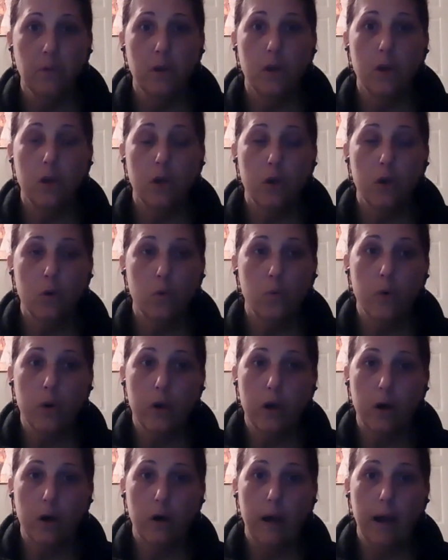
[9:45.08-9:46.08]
you
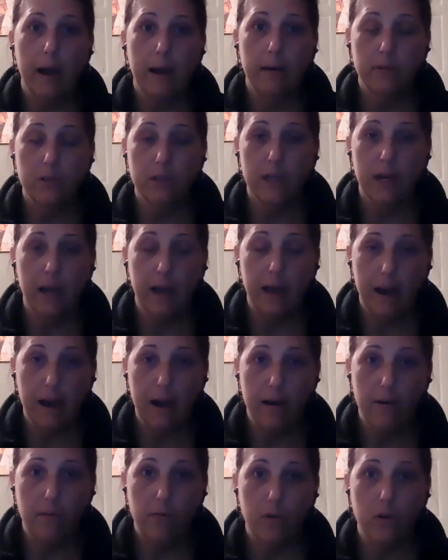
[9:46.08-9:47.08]
will have to
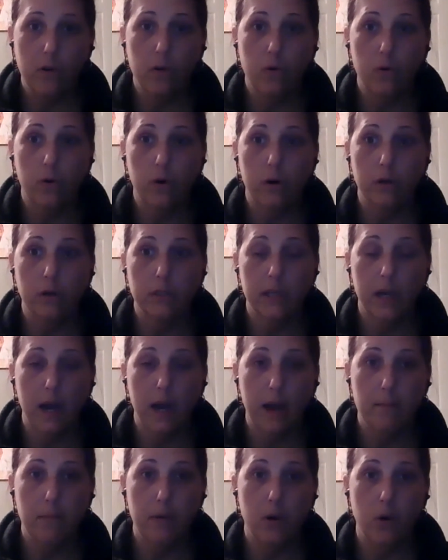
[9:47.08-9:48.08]
have your
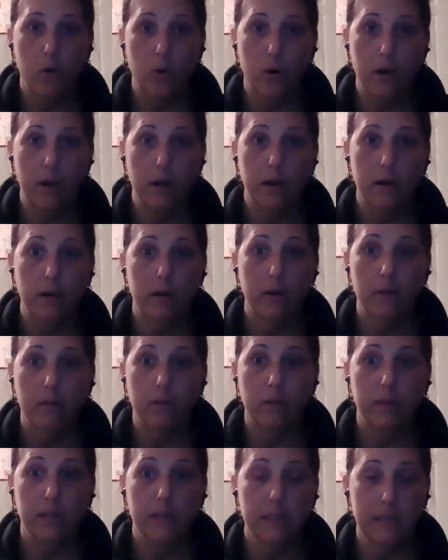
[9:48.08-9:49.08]
time on
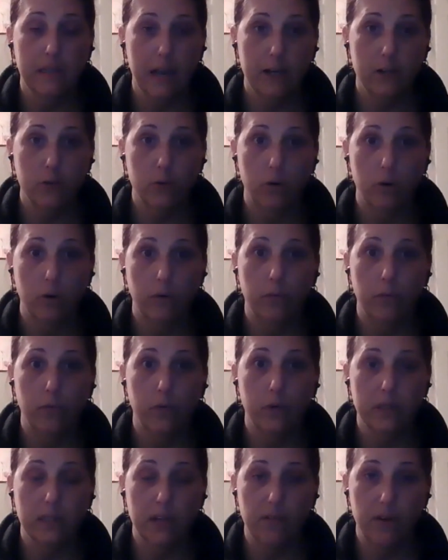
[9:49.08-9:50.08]
the schedule
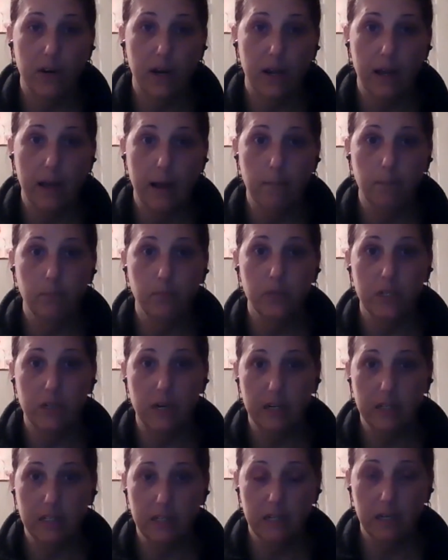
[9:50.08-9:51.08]
for 7 a.m. to
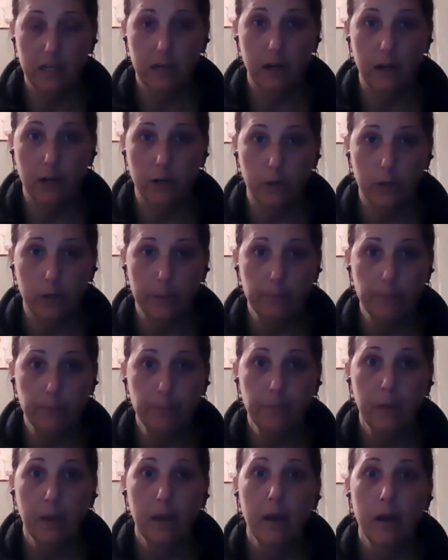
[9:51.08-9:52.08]
1900
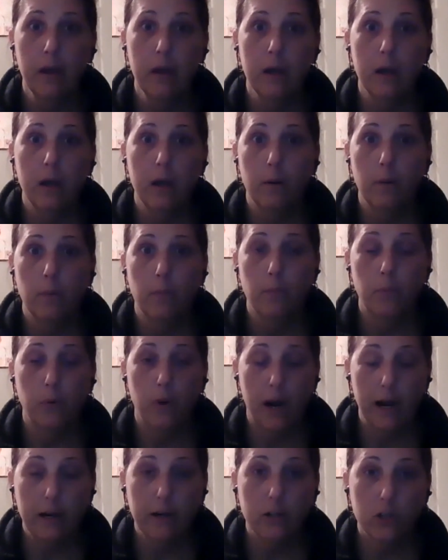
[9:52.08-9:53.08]

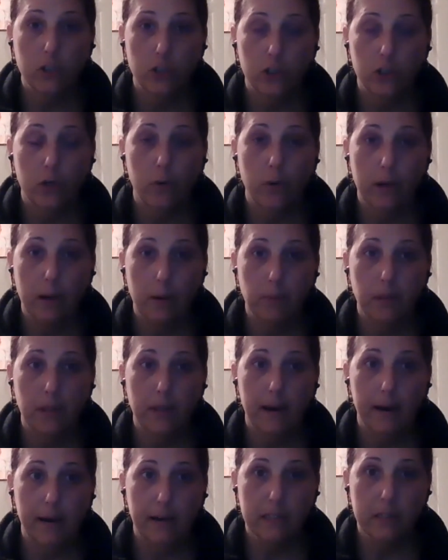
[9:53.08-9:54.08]
prior to showing up at the
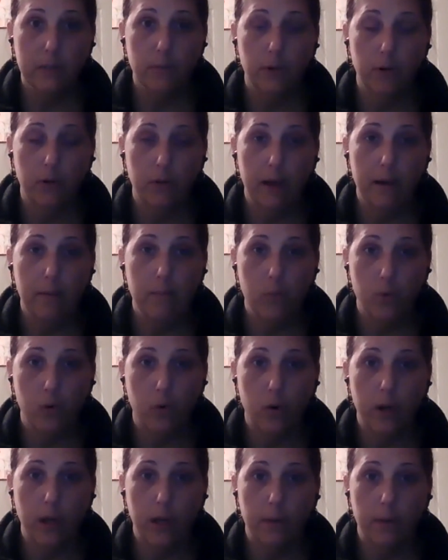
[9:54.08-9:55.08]
hospital that
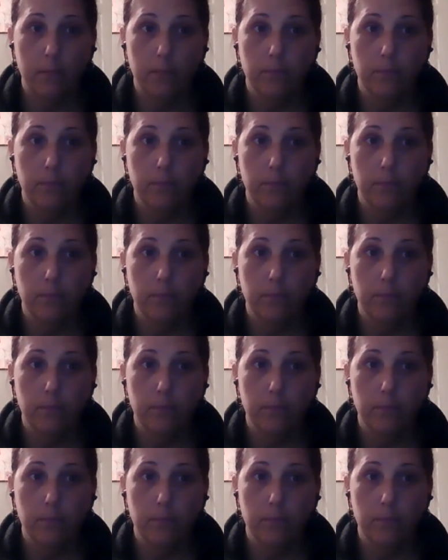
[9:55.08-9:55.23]
morning.